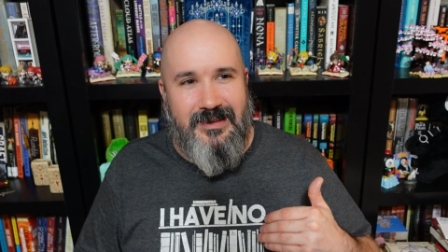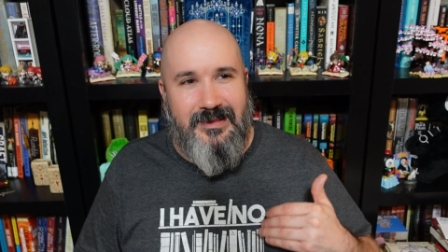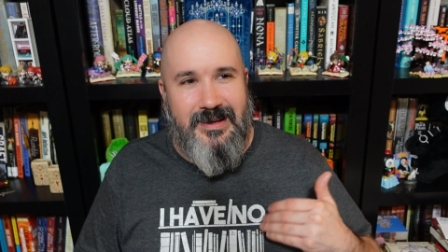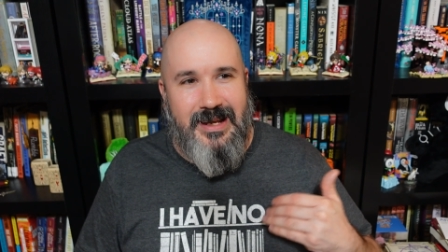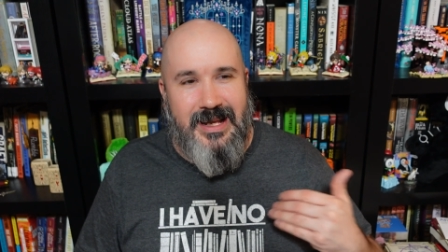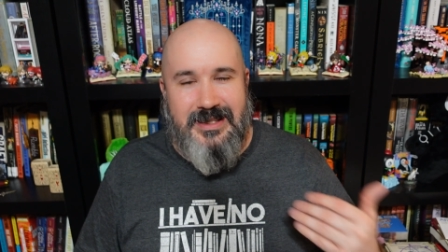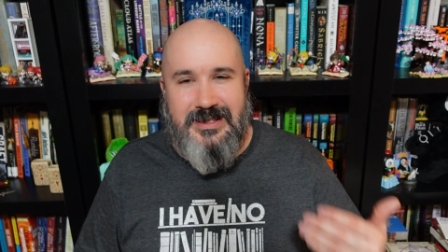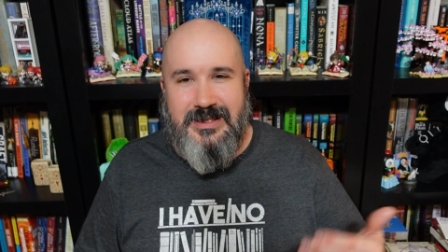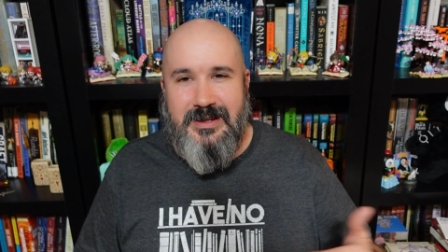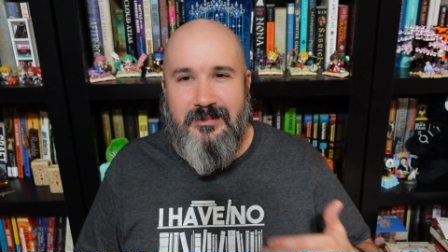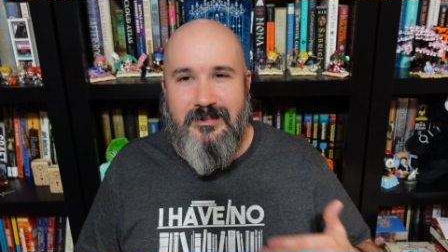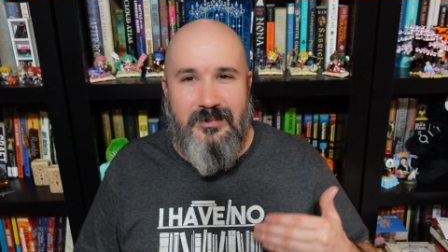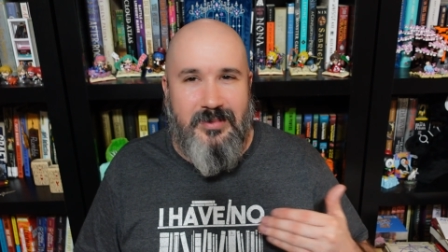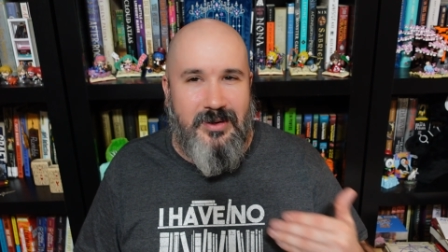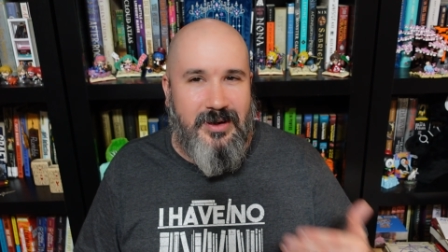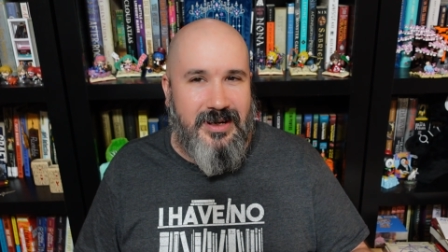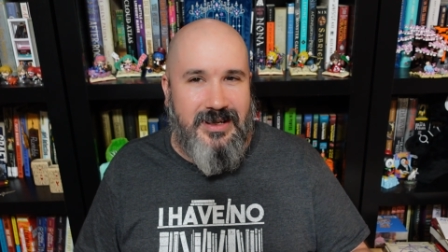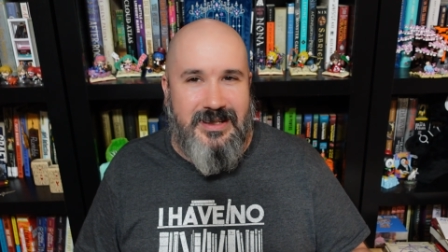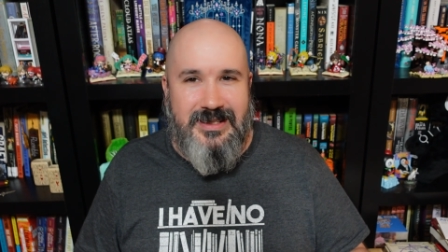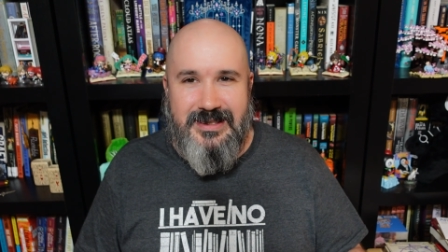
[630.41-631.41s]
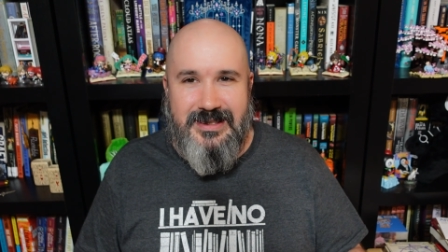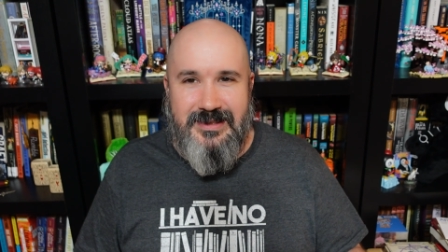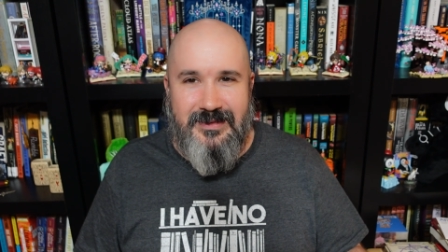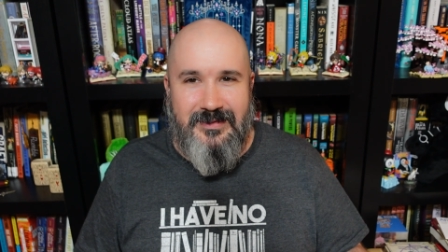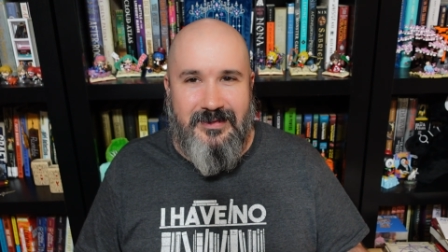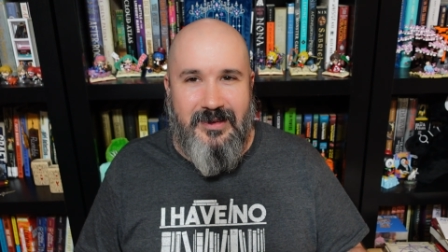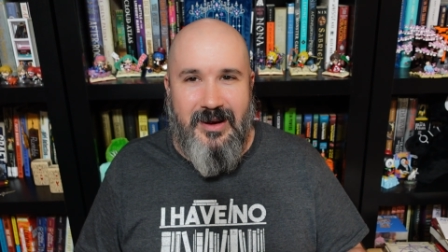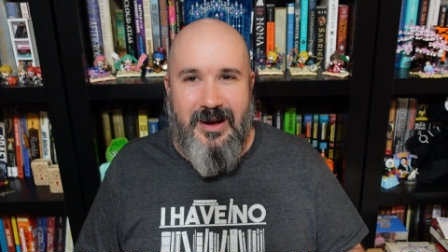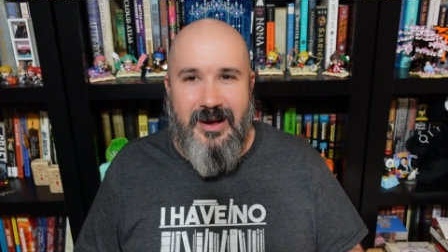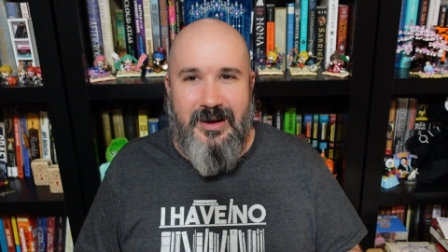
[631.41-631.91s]
get some books
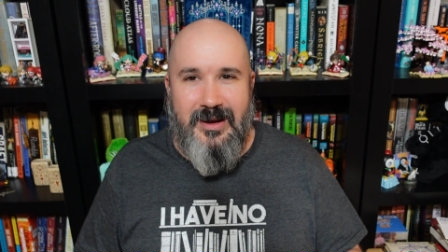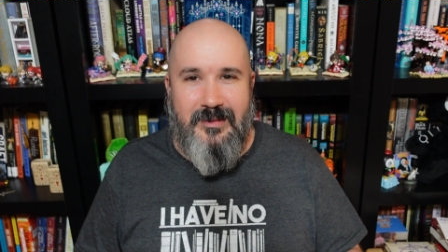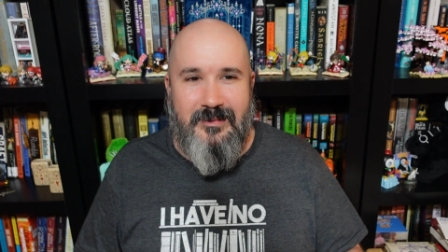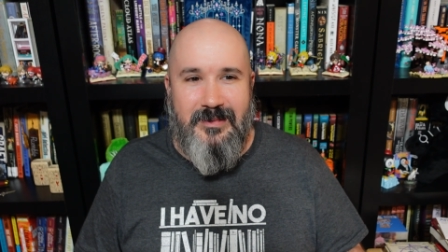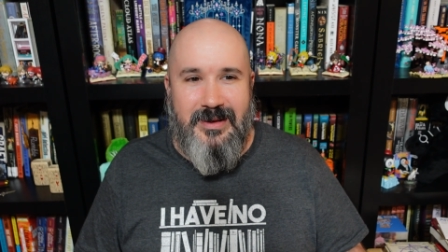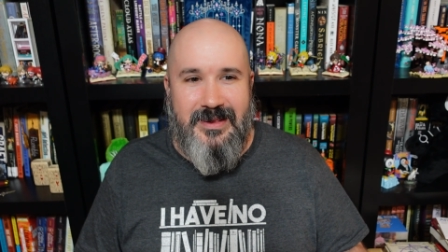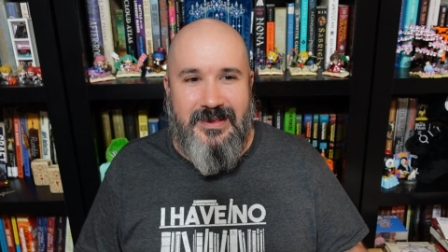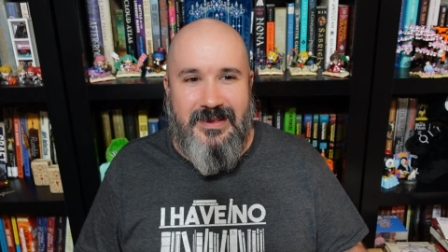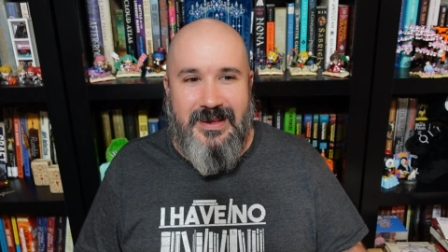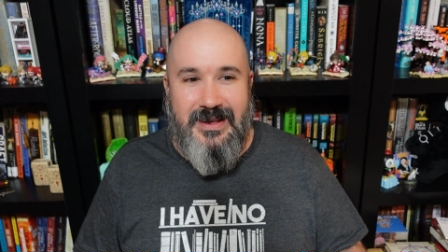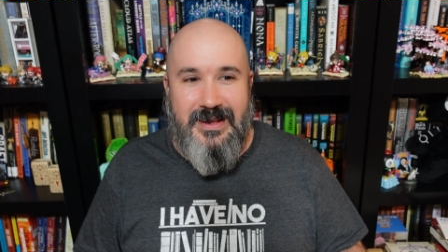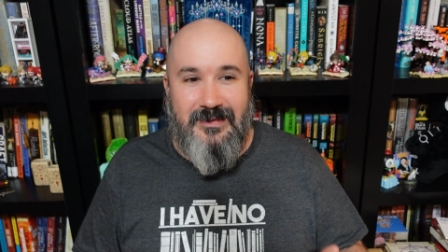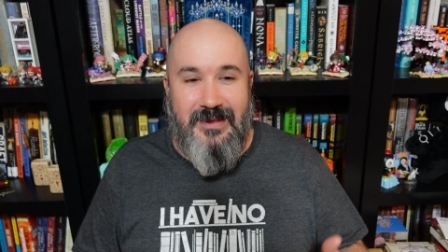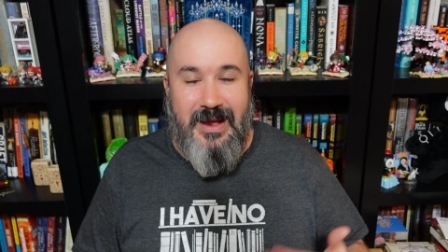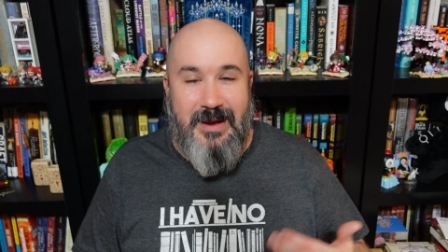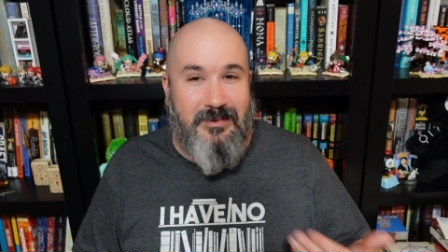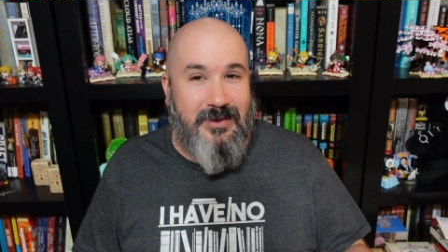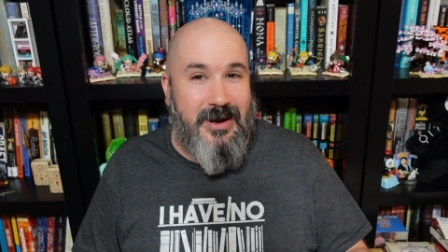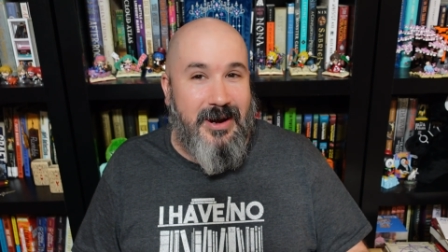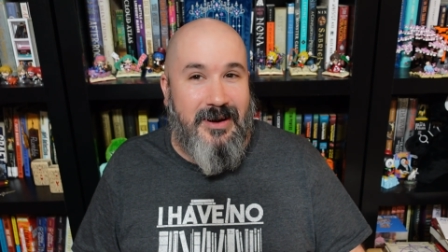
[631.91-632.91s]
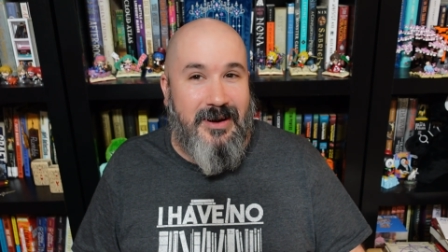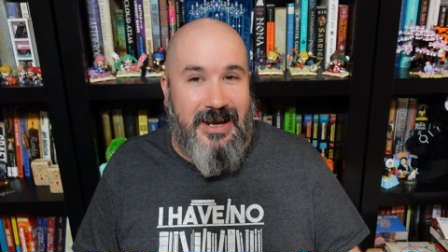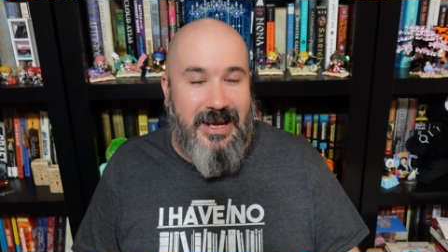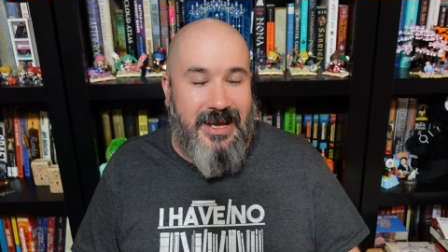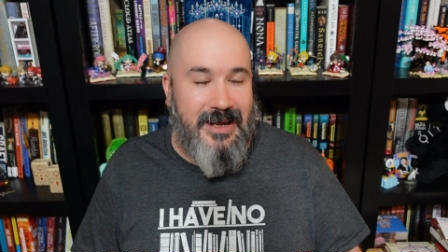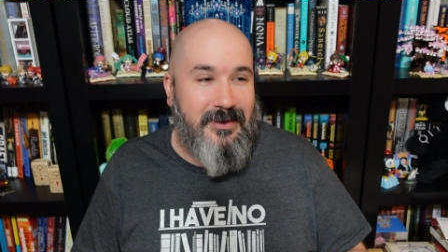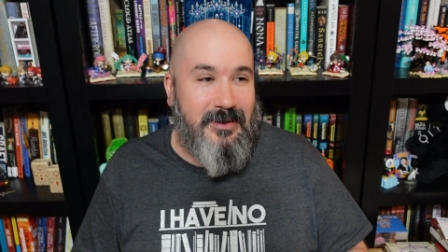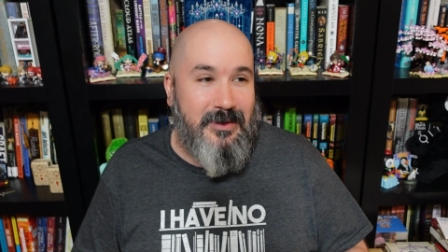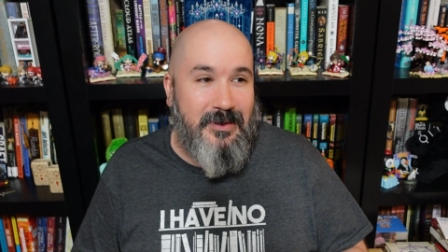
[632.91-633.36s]
from the librarian,